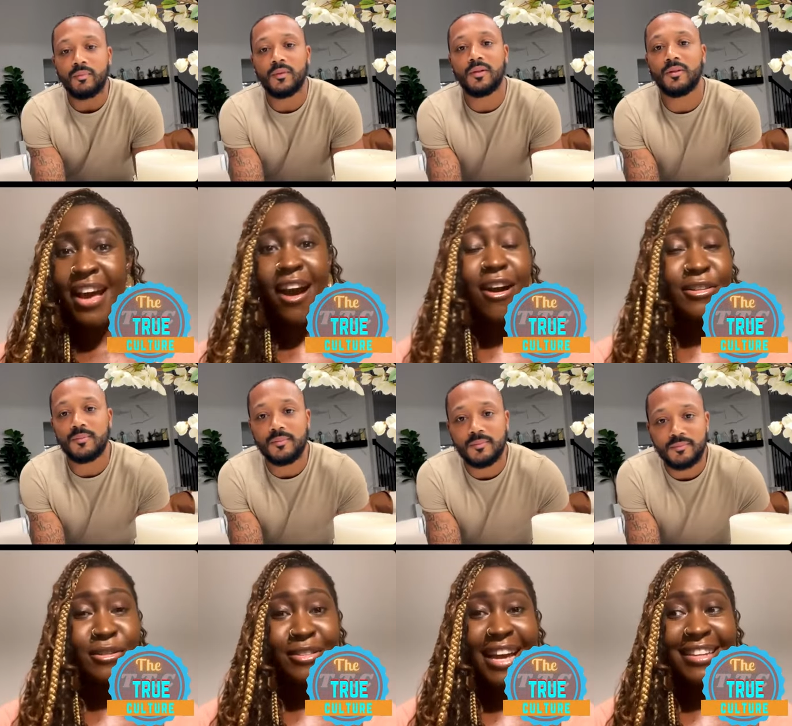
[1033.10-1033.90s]
Speaker 1: i also
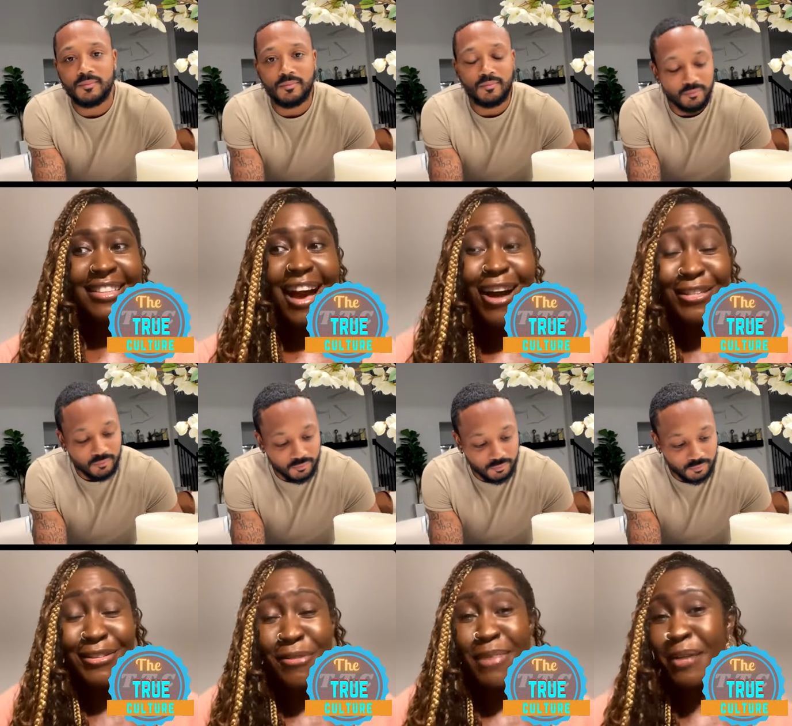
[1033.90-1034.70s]
like i also
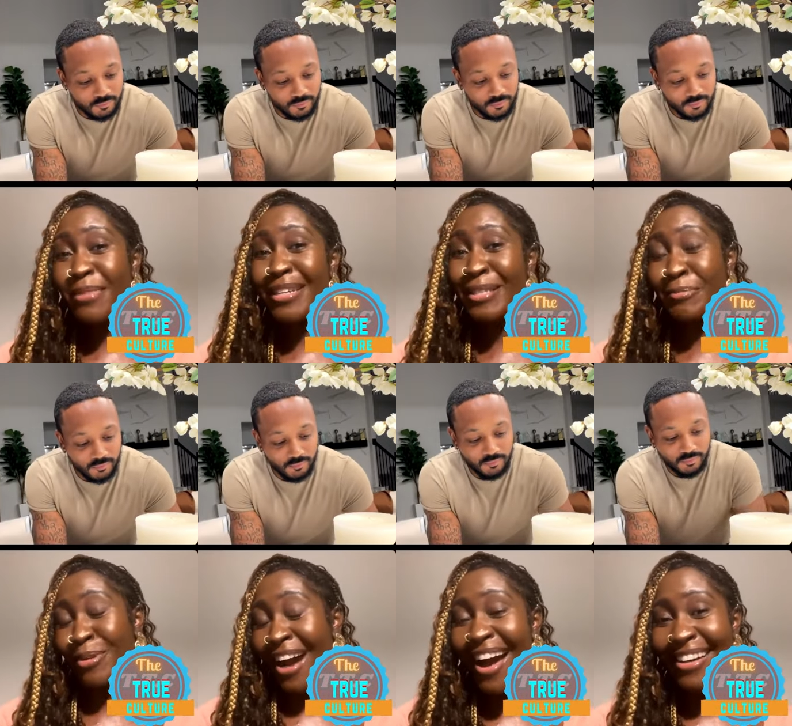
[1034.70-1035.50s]
don't mind being
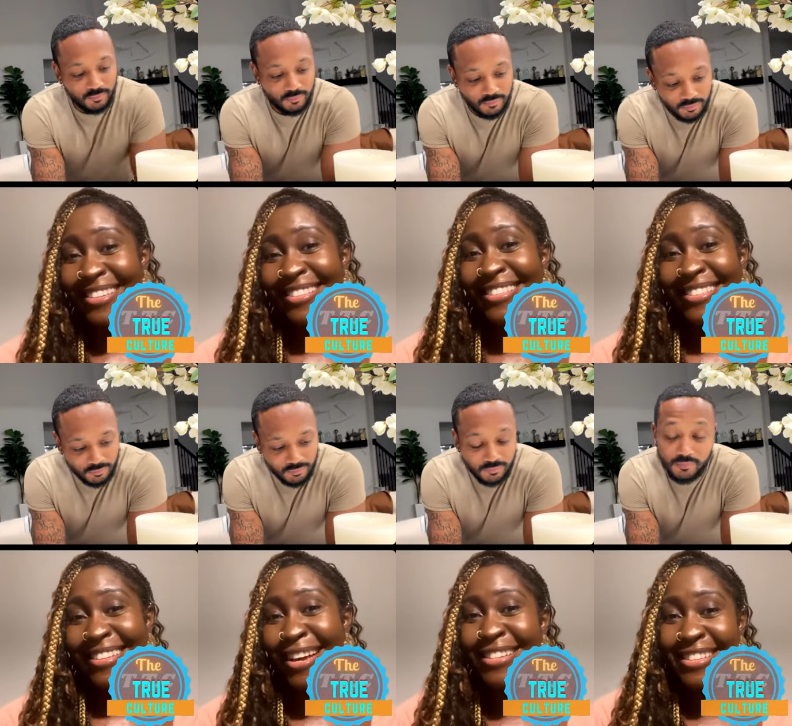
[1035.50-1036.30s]
surprised
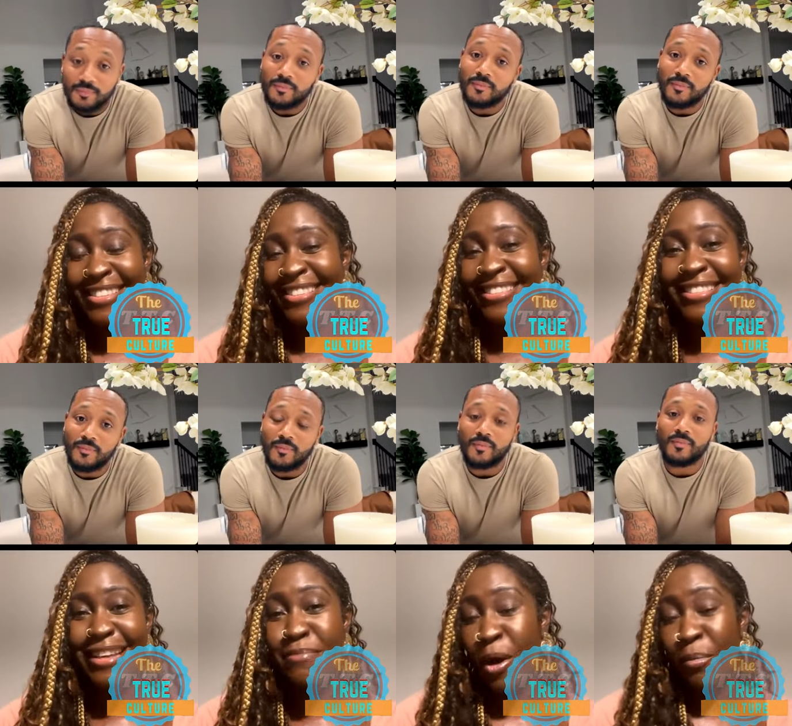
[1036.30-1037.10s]
i just
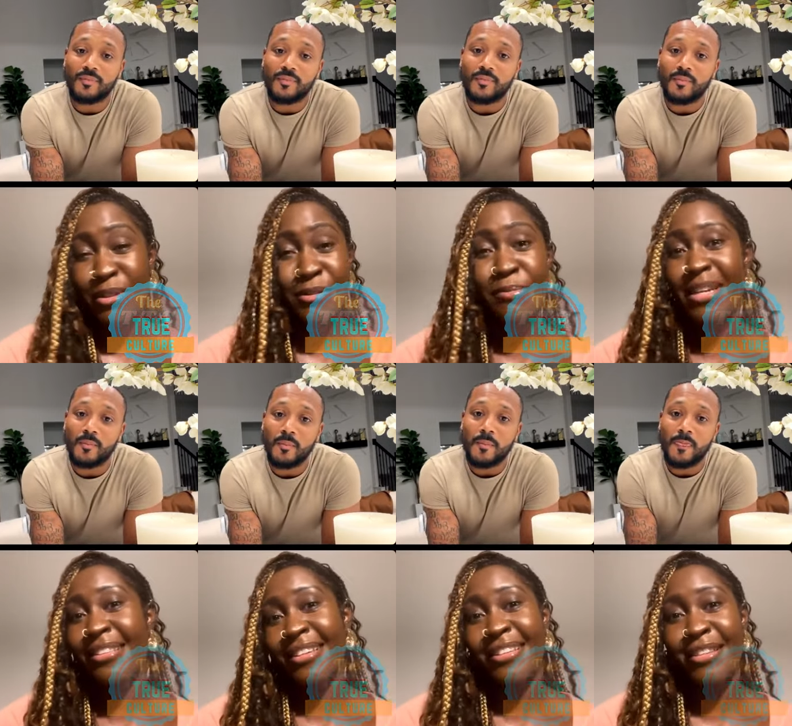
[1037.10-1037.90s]
i'm a hopeless
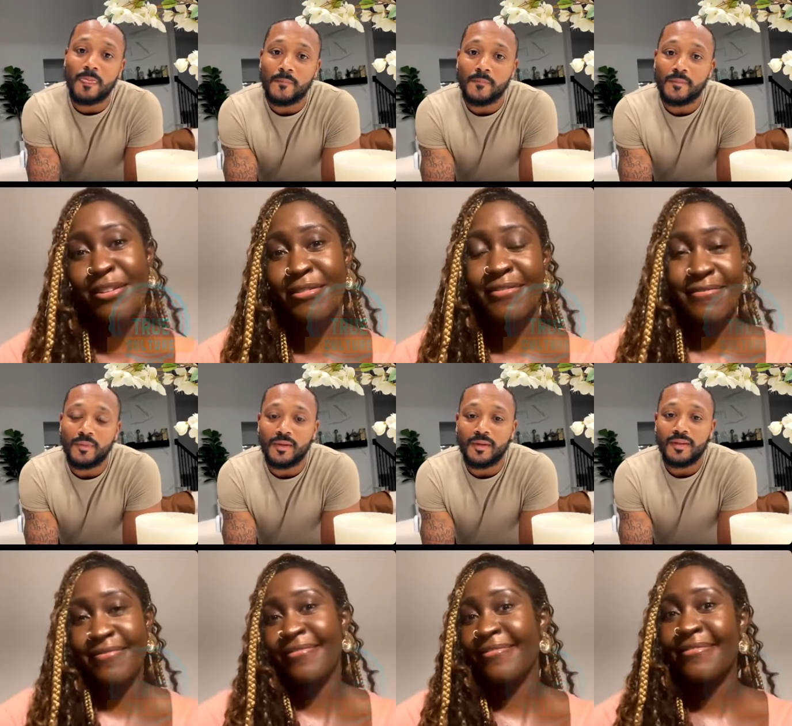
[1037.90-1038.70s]
romantic so so
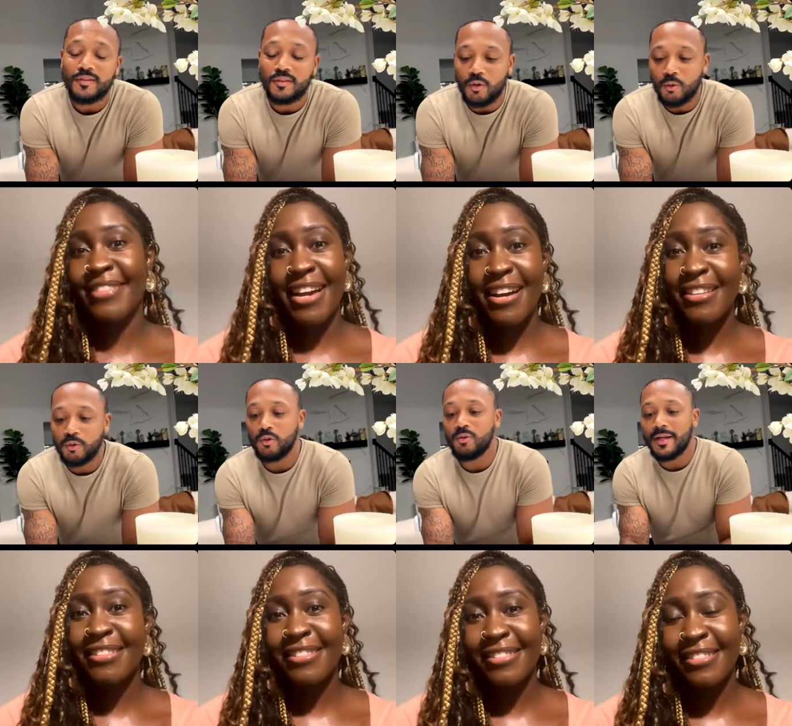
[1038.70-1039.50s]
yeah
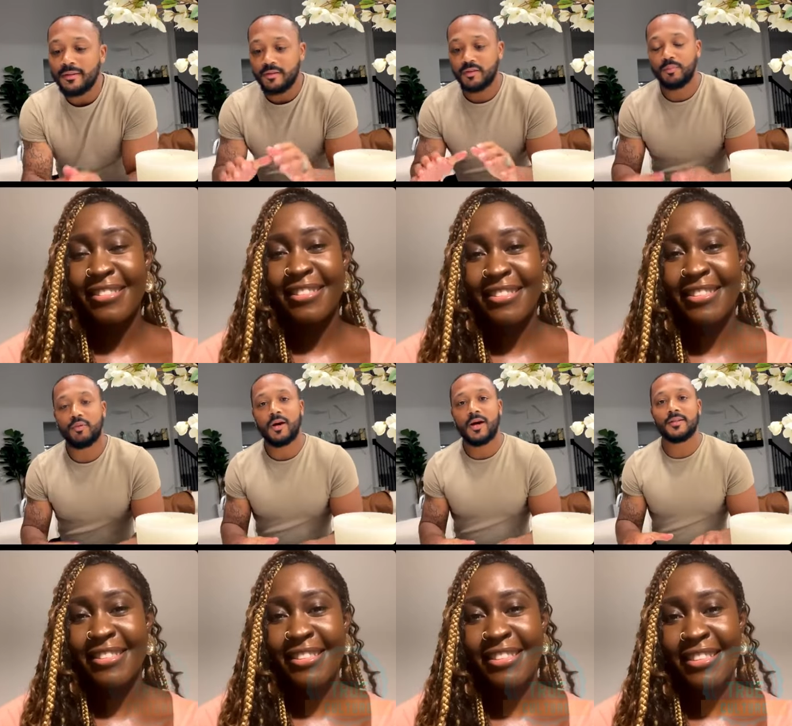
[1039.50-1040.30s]
Speaker 2: you like the
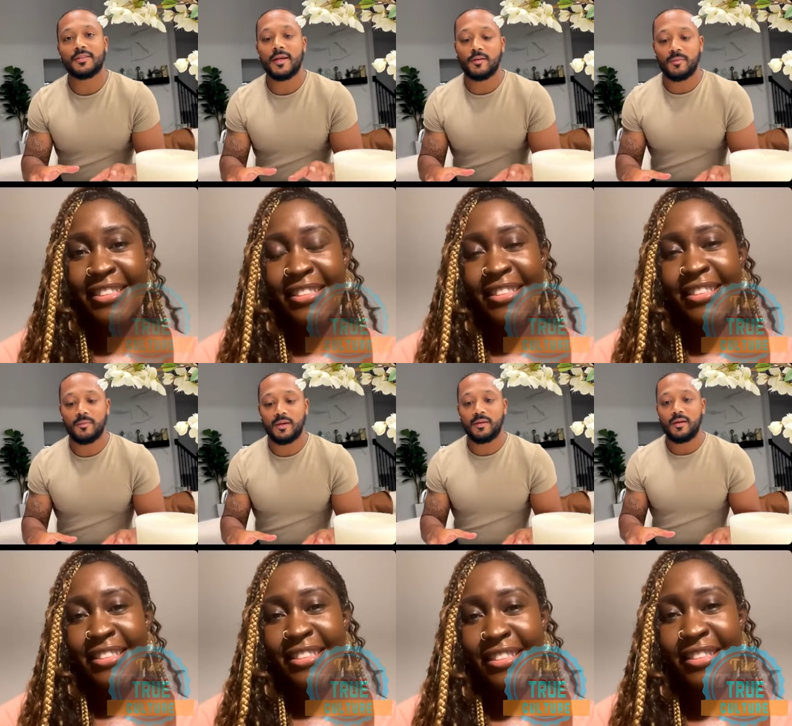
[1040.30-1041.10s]
surprise
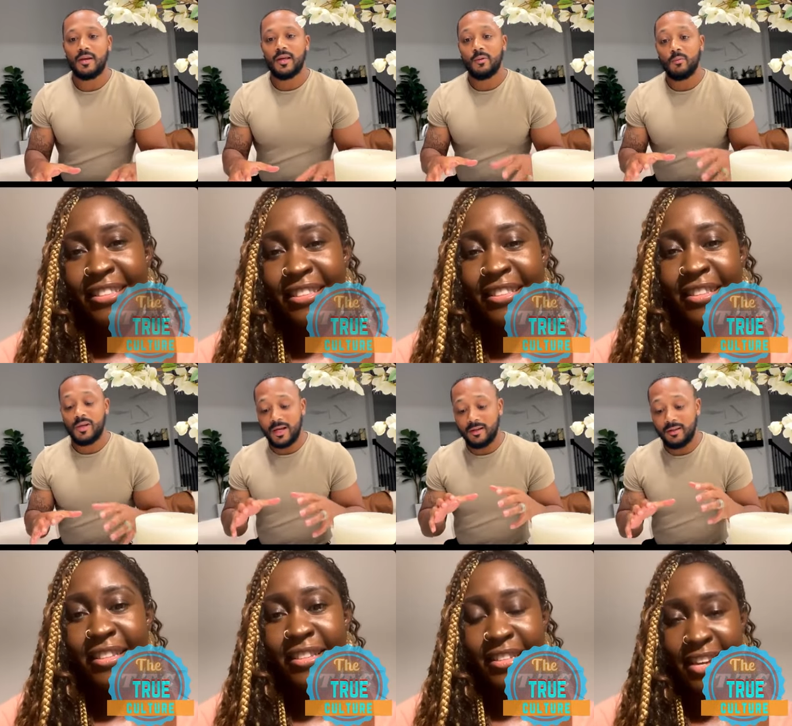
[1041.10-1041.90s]
element and we
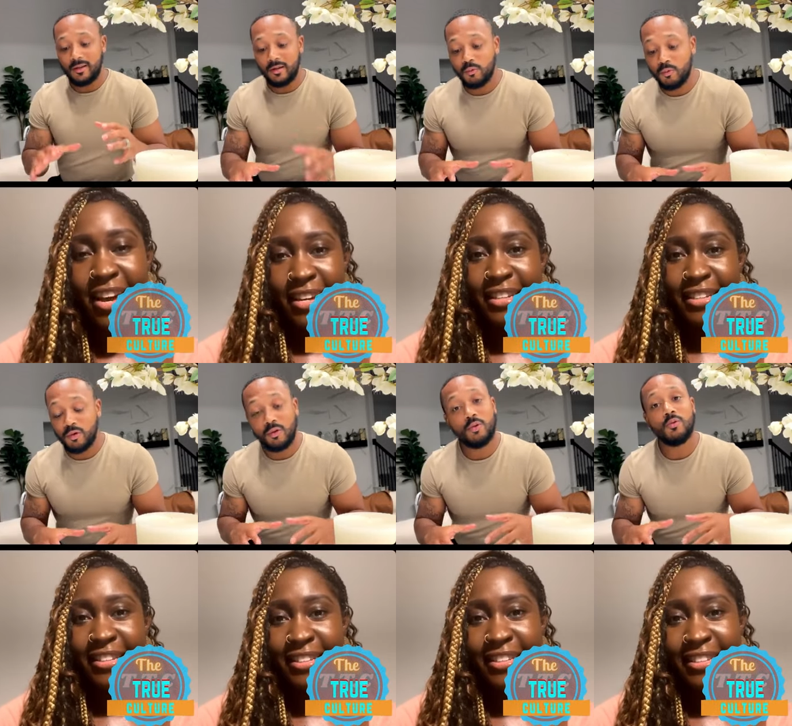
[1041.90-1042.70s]
got another
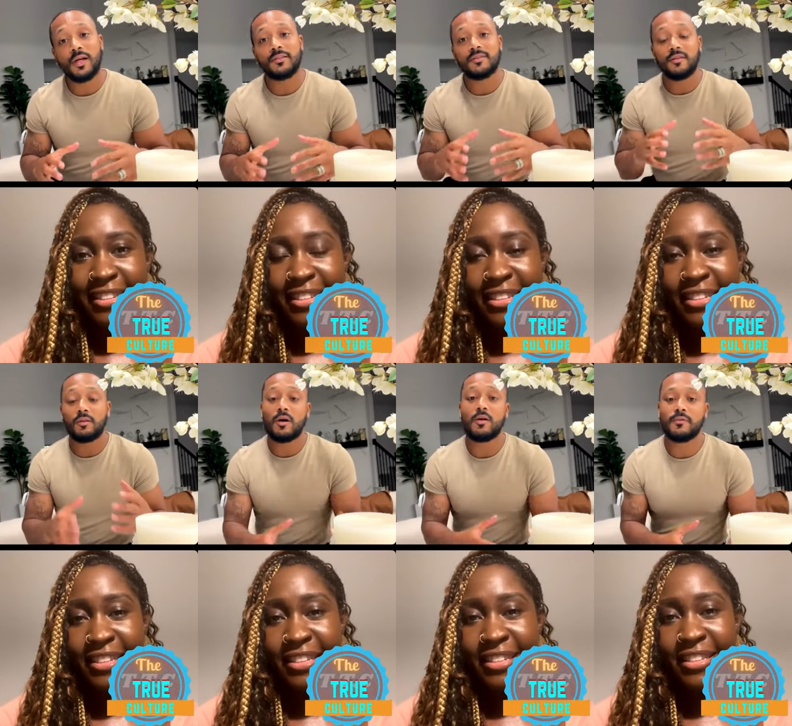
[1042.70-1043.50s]
one who likes the
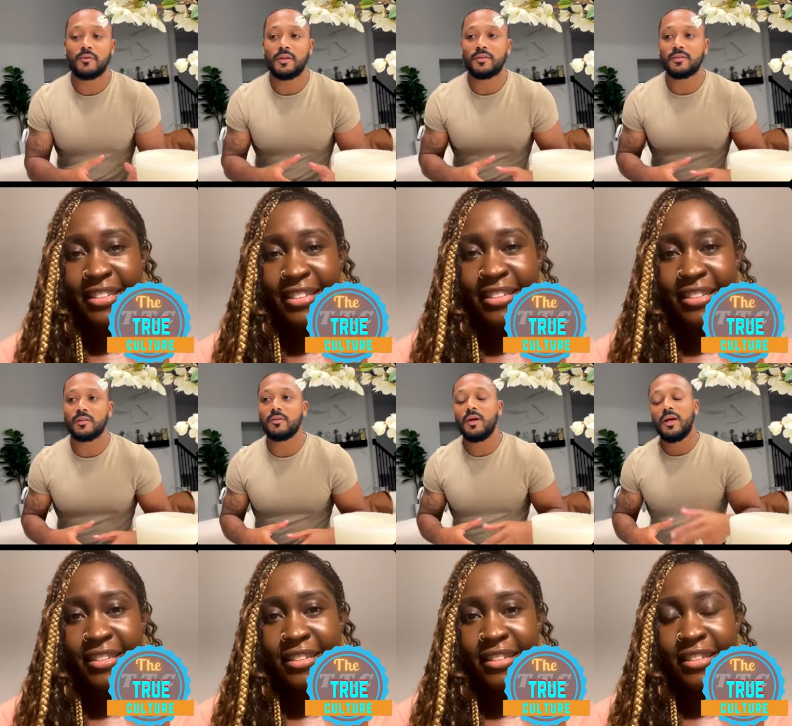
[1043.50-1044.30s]
thoughtfulness
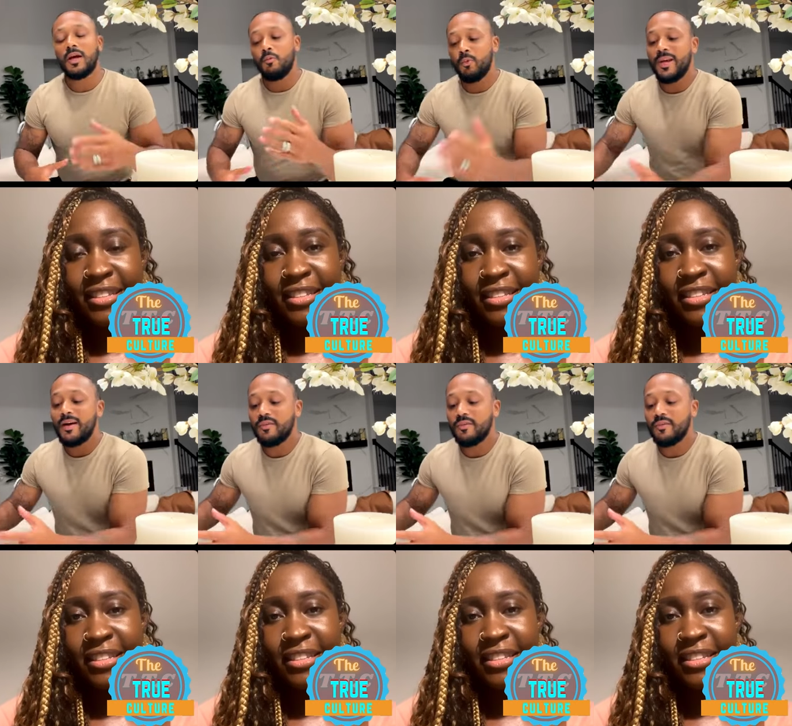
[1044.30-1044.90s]
so we have a